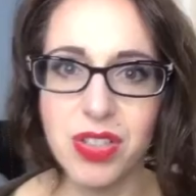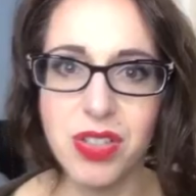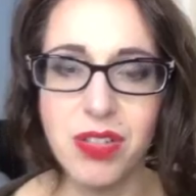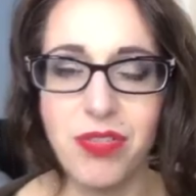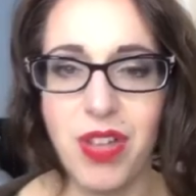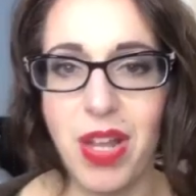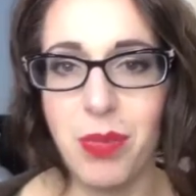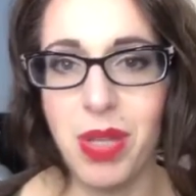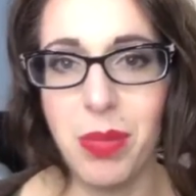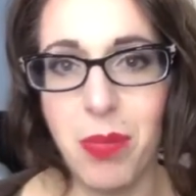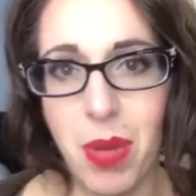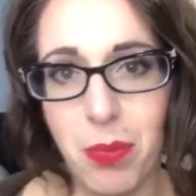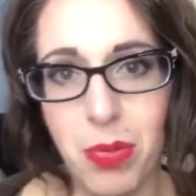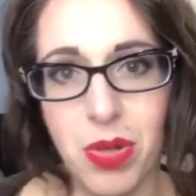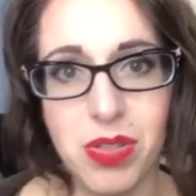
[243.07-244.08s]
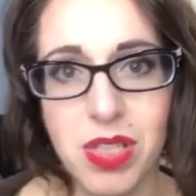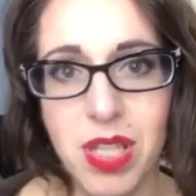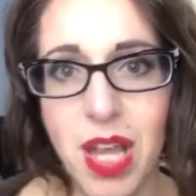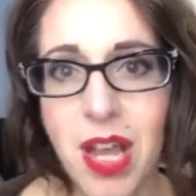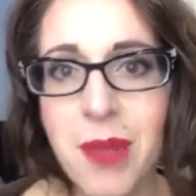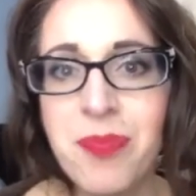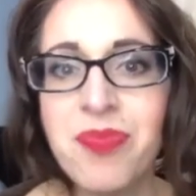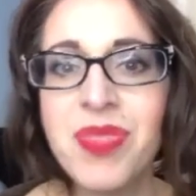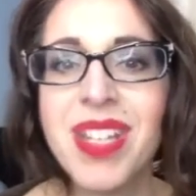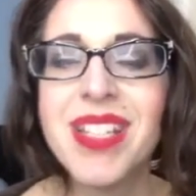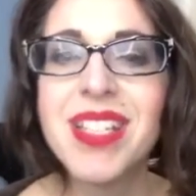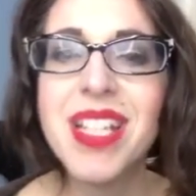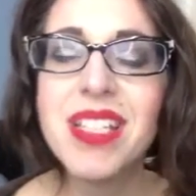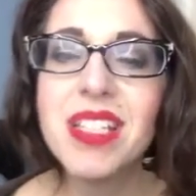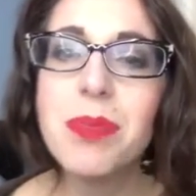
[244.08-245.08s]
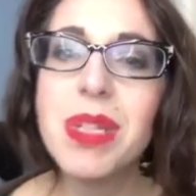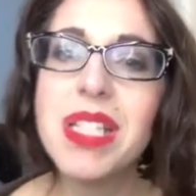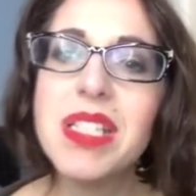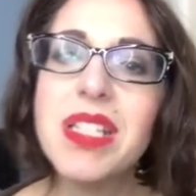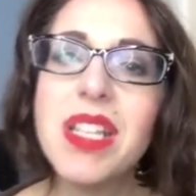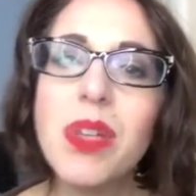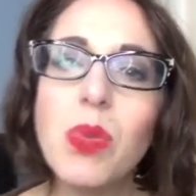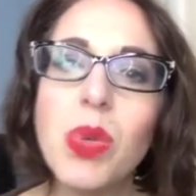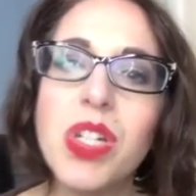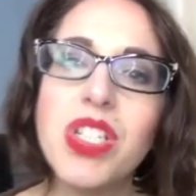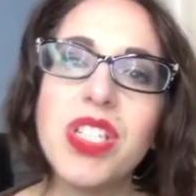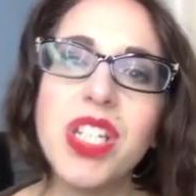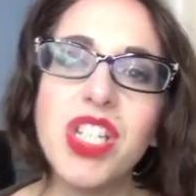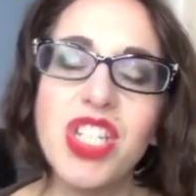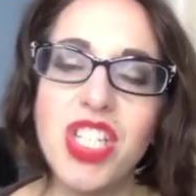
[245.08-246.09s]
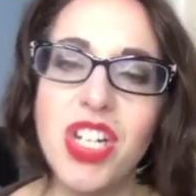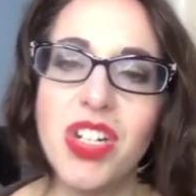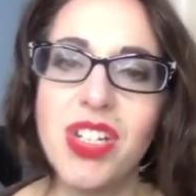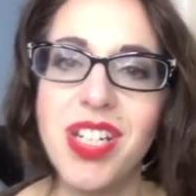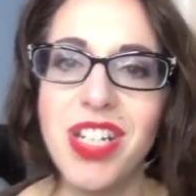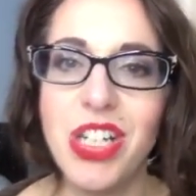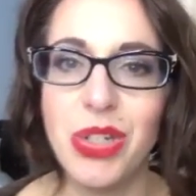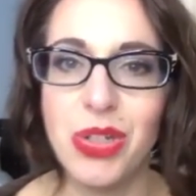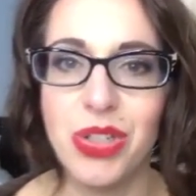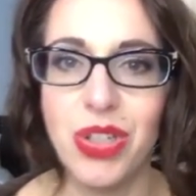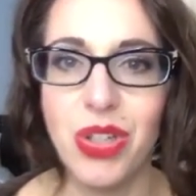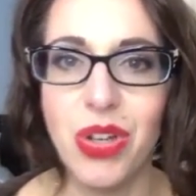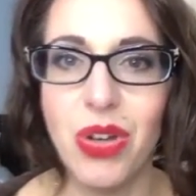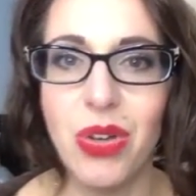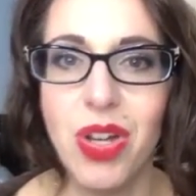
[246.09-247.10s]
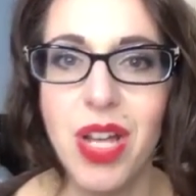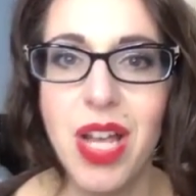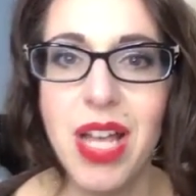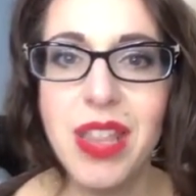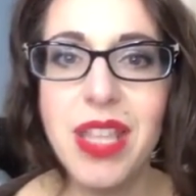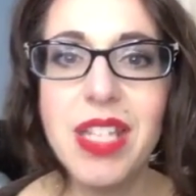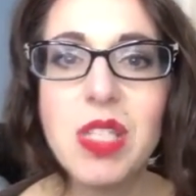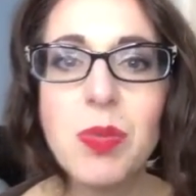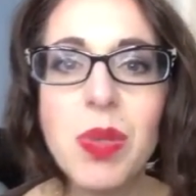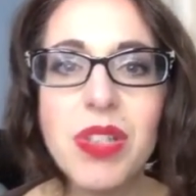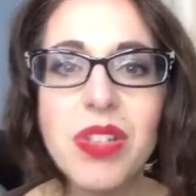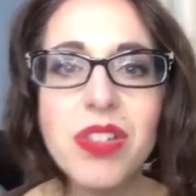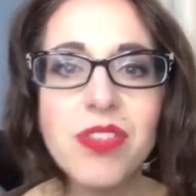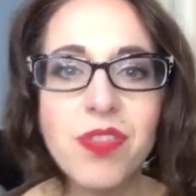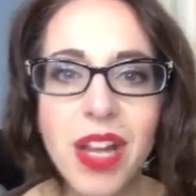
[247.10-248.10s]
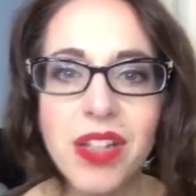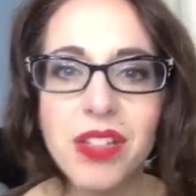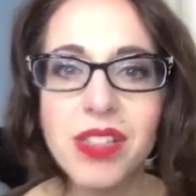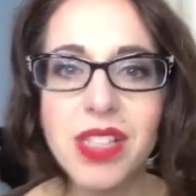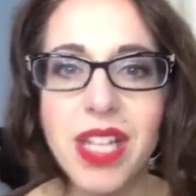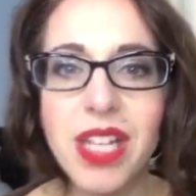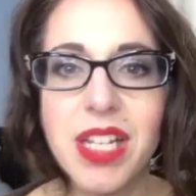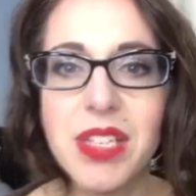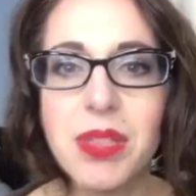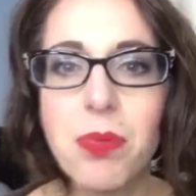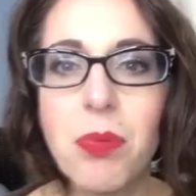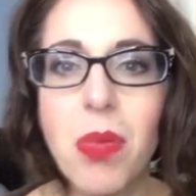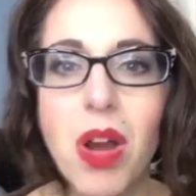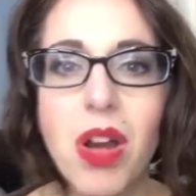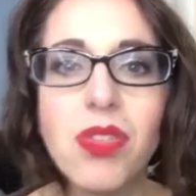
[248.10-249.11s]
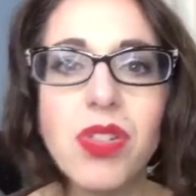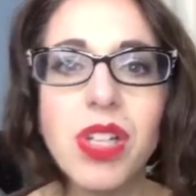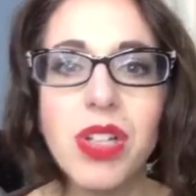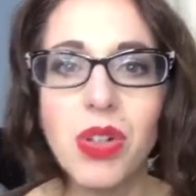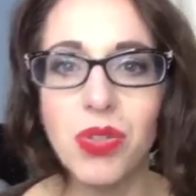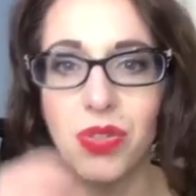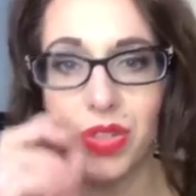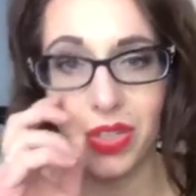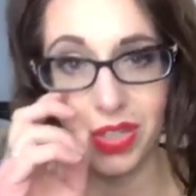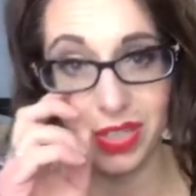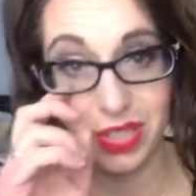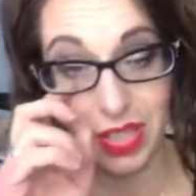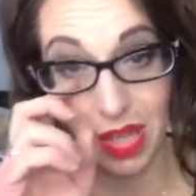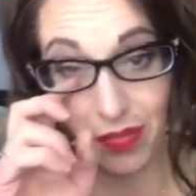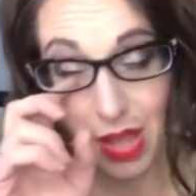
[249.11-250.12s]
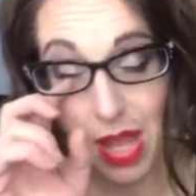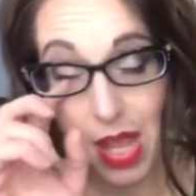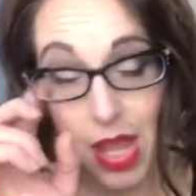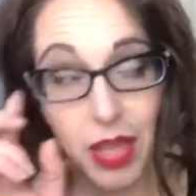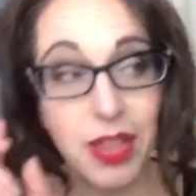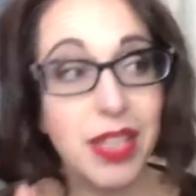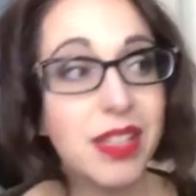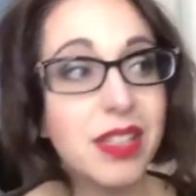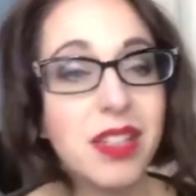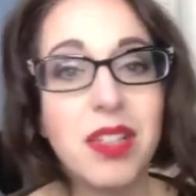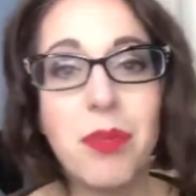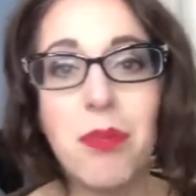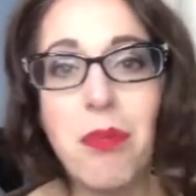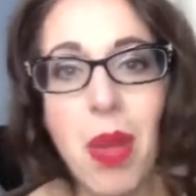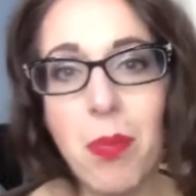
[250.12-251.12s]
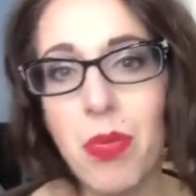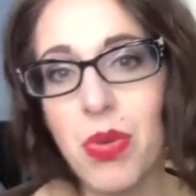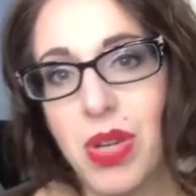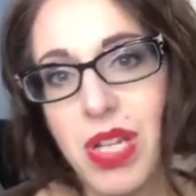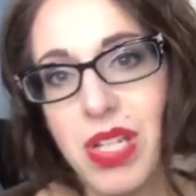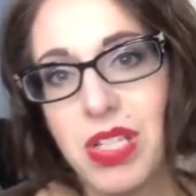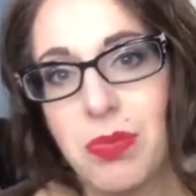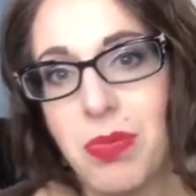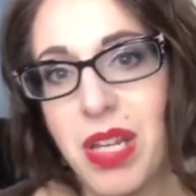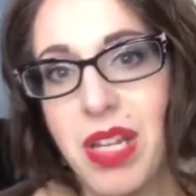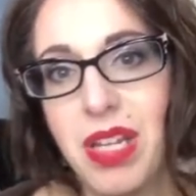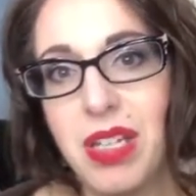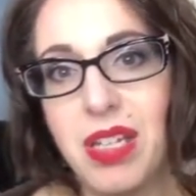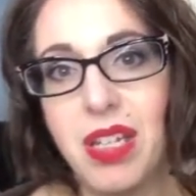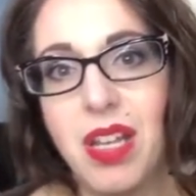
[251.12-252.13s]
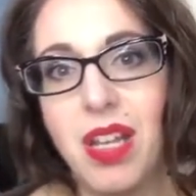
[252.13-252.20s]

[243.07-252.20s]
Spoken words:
of their family members. Sentiments they wish they shared years ago. They spend their final days marveling over the good stuff, like the memories made